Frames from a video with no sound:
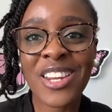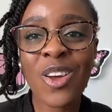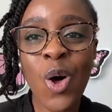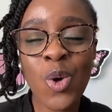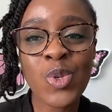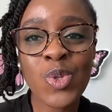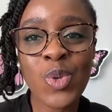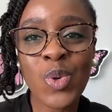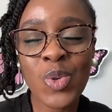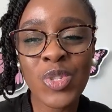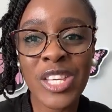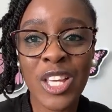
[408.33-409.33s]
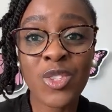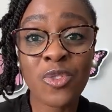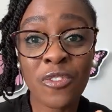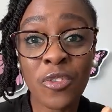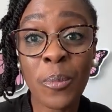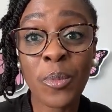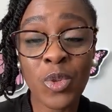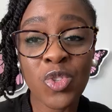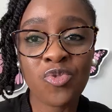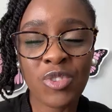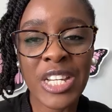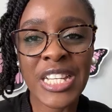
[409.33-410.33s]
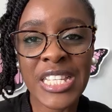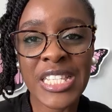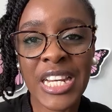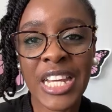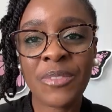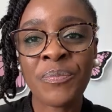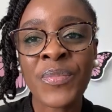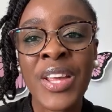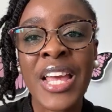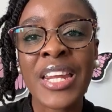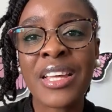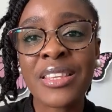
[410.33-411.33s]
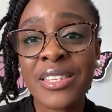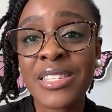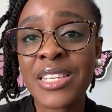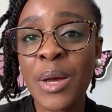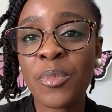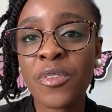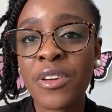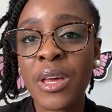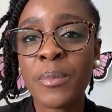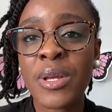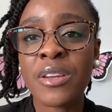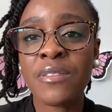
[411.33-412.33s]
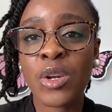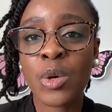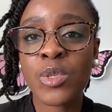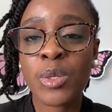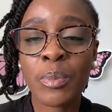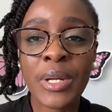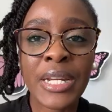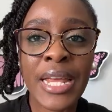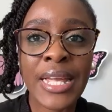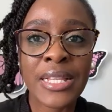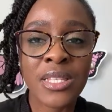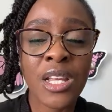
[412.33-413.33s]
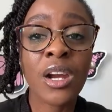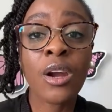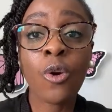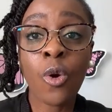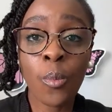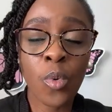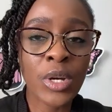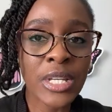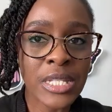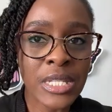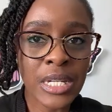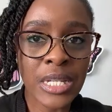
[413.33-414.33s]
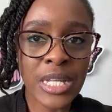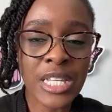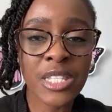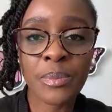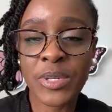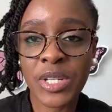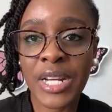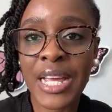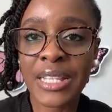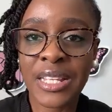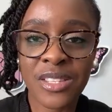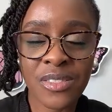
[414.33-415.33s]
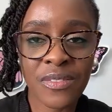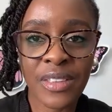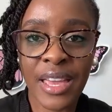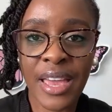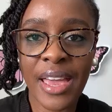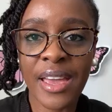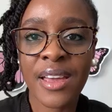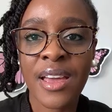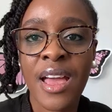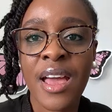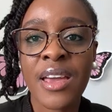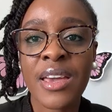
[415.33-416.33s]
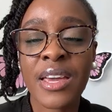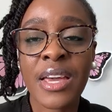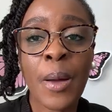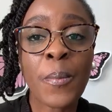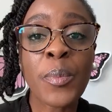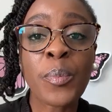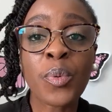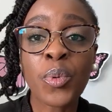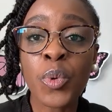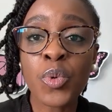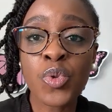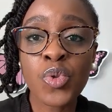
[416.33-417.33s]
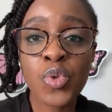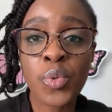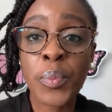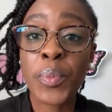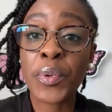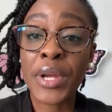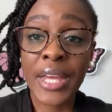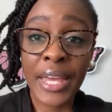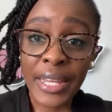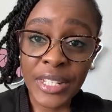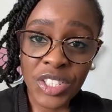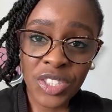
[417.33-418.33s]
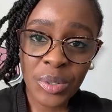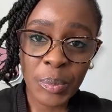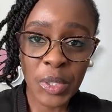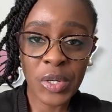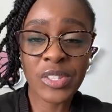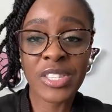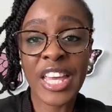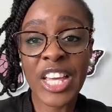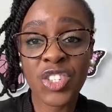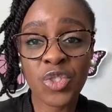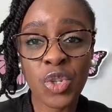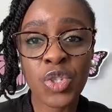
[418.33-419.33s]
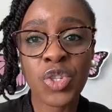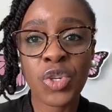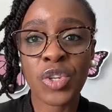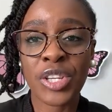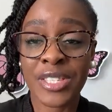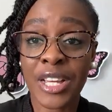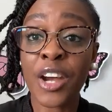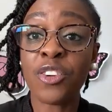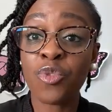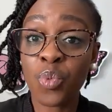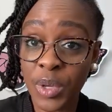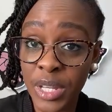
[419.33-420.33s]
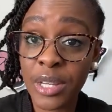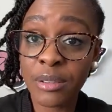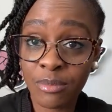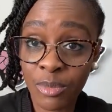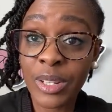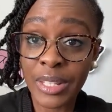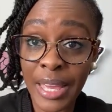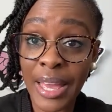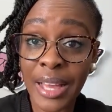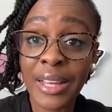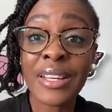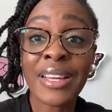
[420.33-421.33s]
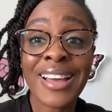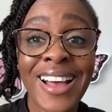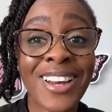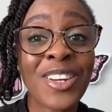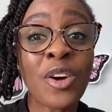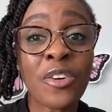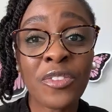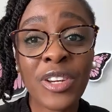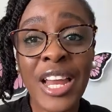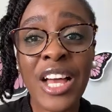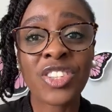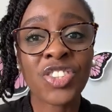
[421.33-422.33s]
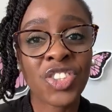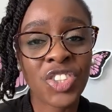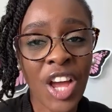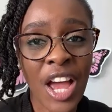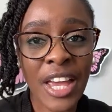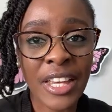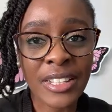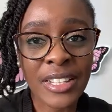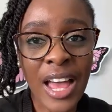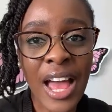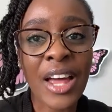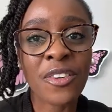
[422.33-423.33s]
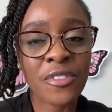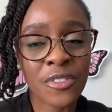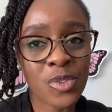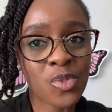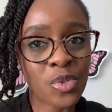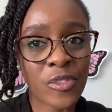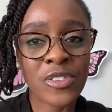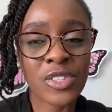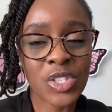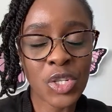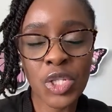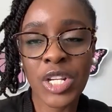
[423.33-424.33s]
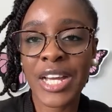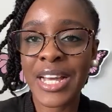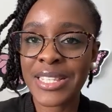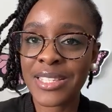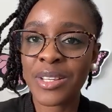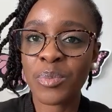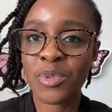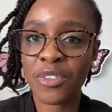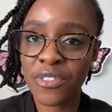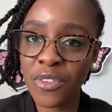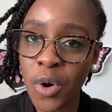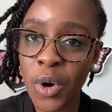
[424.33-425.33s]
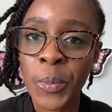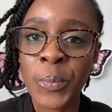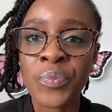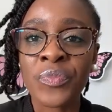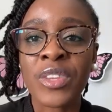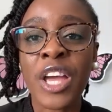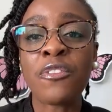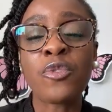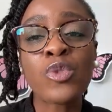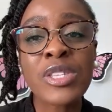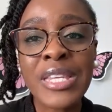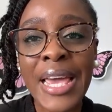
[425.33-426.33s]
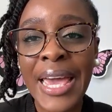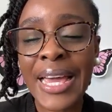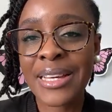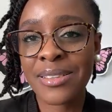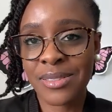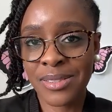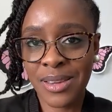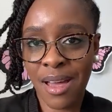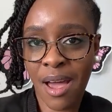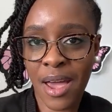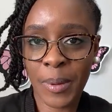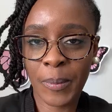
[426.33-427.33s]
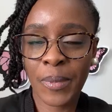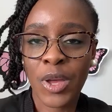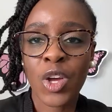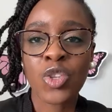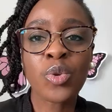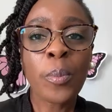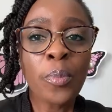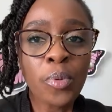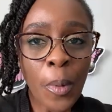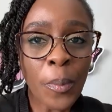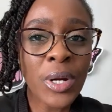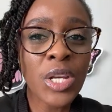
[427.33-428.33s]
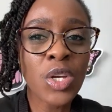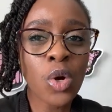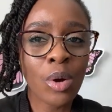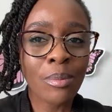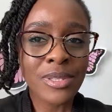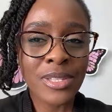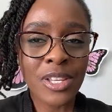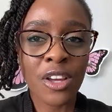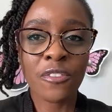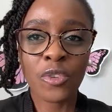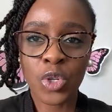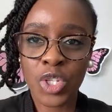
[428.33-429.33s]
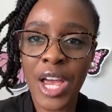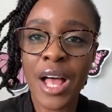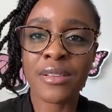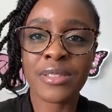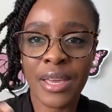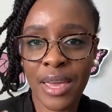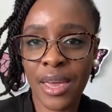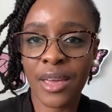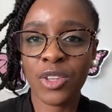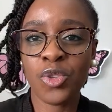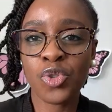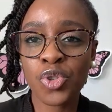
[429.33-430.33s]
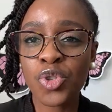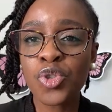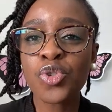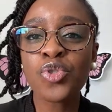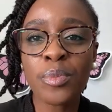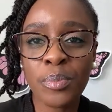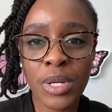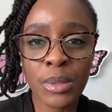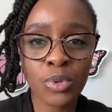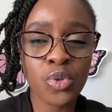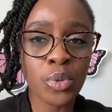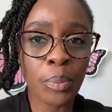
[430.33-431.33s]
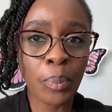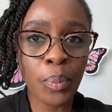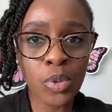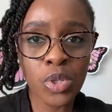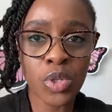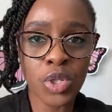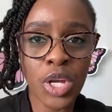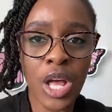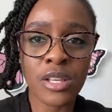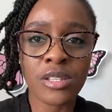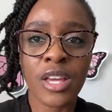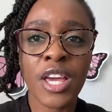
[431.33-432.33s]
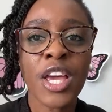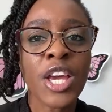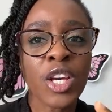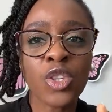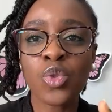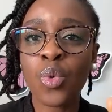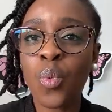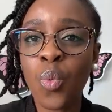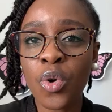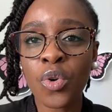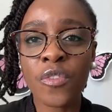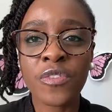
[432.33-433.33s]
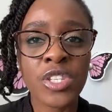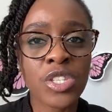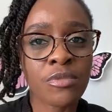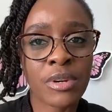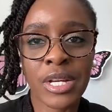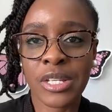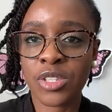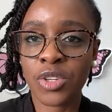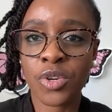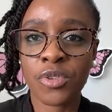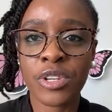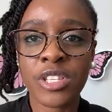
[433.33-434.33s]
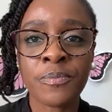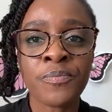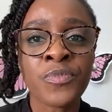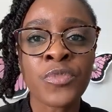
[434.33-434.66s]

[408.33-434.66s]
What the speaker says: It also tends to form knots really easily. Now, this type of hair may develop split ends a lot more easily, especially at the ends of the hair. It can be prone to breakage because the hair structure is kind of weak. Well, yeah, and it often lacks shine and feels rough to the touch, like I said before. Now, if you take the time to properly observe your child's hair, you should be able to put your child's hair into one of these three categories.